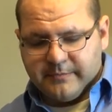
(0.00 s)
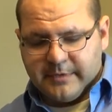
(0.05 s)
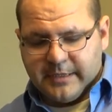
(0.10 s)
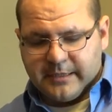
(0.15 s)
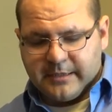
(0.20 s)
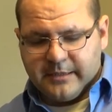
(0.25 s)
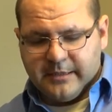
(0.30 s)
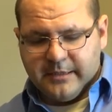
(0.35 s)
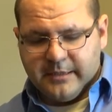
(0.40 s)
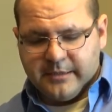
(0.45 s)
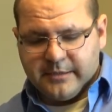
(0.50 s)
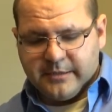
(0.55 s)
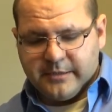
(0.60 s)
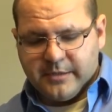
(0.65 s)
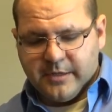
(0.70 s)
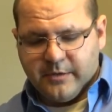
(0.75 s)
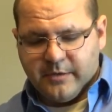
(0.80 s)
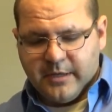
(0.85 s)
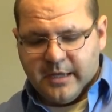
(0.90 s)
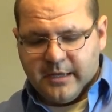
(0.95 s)
like this
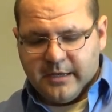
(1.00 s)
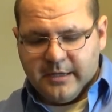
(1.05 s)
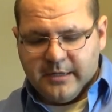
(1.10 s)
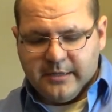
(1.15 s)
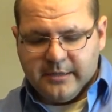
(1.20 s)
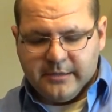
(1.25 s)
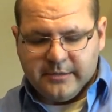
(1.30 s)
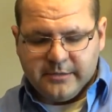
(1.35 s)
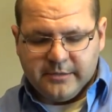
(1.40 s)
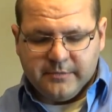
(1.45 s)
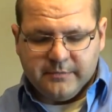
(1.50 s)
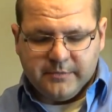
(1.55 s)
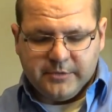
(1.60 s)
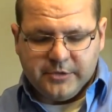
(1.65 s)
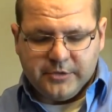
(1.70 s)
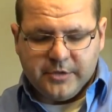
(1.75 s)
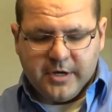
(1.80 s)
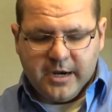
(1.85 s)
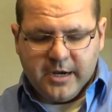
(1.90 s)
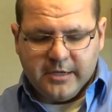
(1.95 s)
so that it is
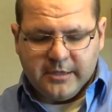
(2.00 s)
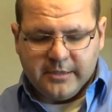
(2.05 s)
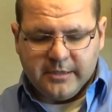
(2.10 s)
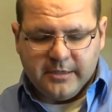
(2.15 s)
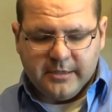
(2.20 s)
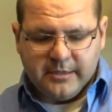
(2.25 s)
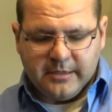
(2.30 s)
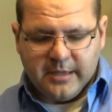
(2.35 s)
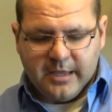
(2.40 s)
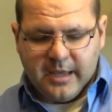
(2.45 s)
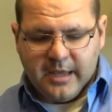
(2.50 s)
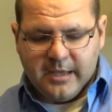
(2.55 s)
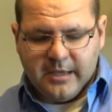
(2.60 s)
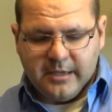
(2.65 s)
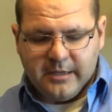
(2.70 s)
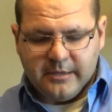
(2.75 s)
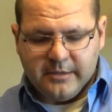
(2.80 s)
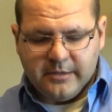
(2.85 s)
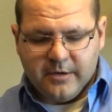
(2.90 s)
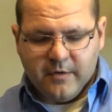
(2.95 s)
straight
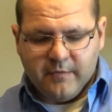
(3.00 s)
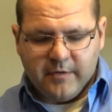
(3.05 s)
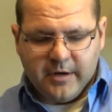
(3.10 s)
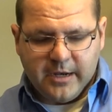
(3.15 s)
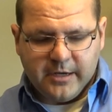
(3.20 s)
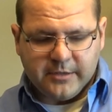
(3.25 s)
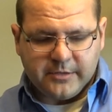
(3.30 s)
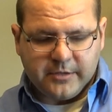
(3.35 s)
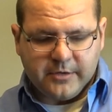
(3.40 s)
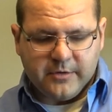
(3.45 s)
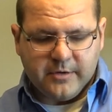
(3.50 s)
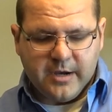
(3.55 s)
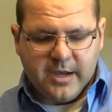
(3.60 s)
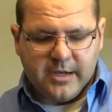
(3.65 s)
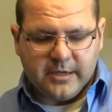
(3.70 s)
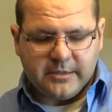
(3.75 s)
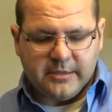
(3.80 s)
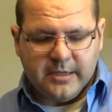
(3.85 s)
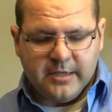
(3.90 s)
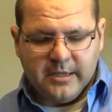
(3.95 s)
and overhang's
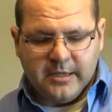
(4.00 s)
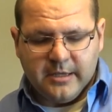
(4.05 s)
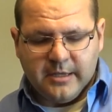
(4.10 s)
correct.